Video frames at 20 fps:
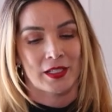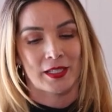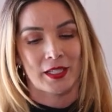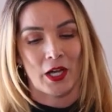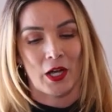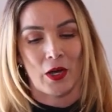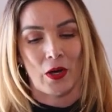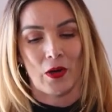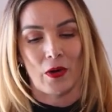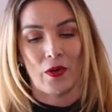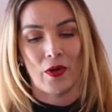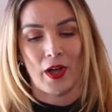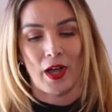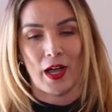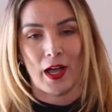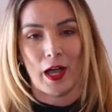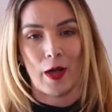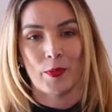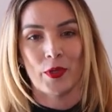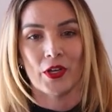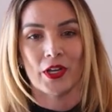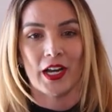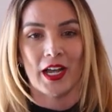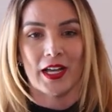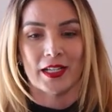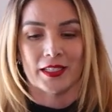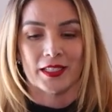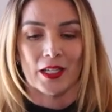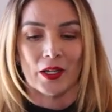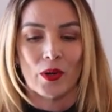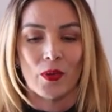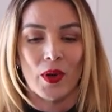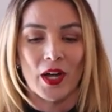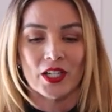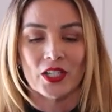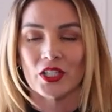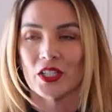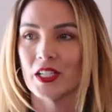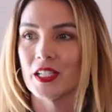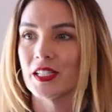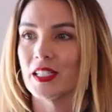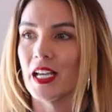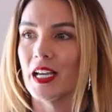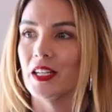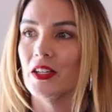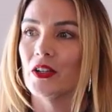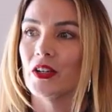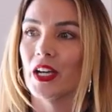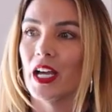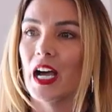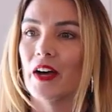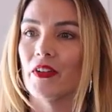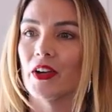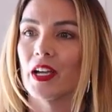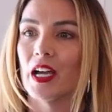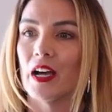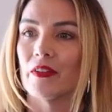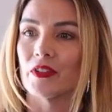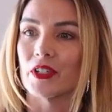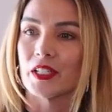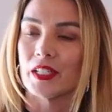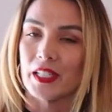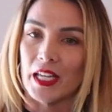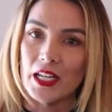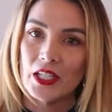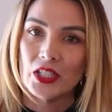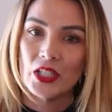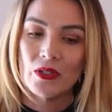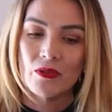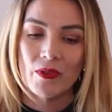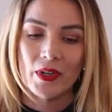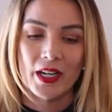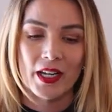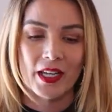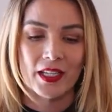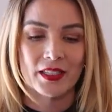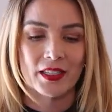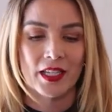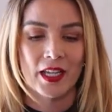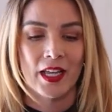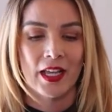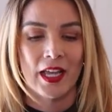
So um, you could ask it questions and you could have a conversation with it.